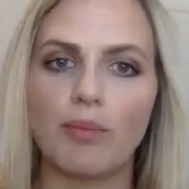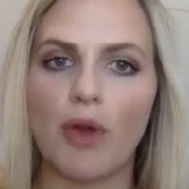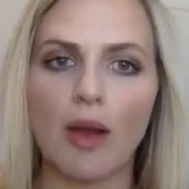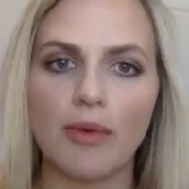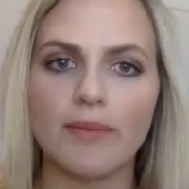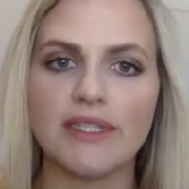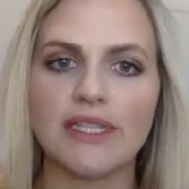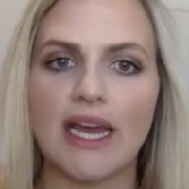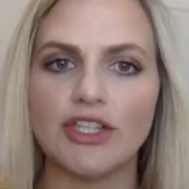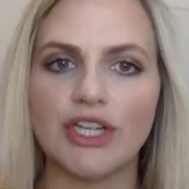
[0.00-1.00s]
problems
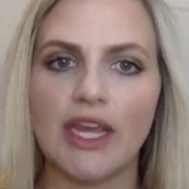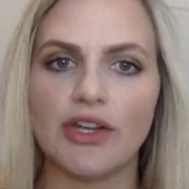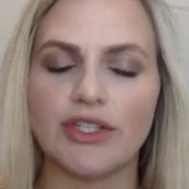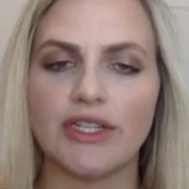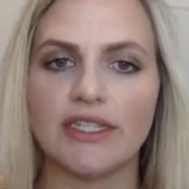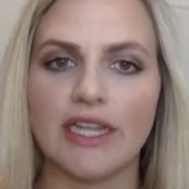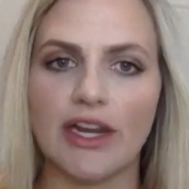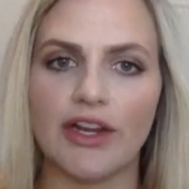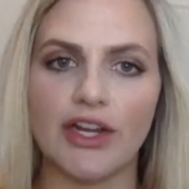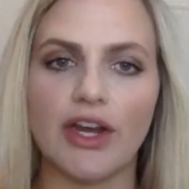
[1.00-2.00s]
that educators in this
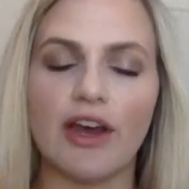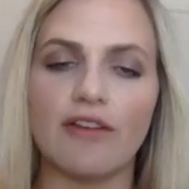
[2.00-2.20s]
area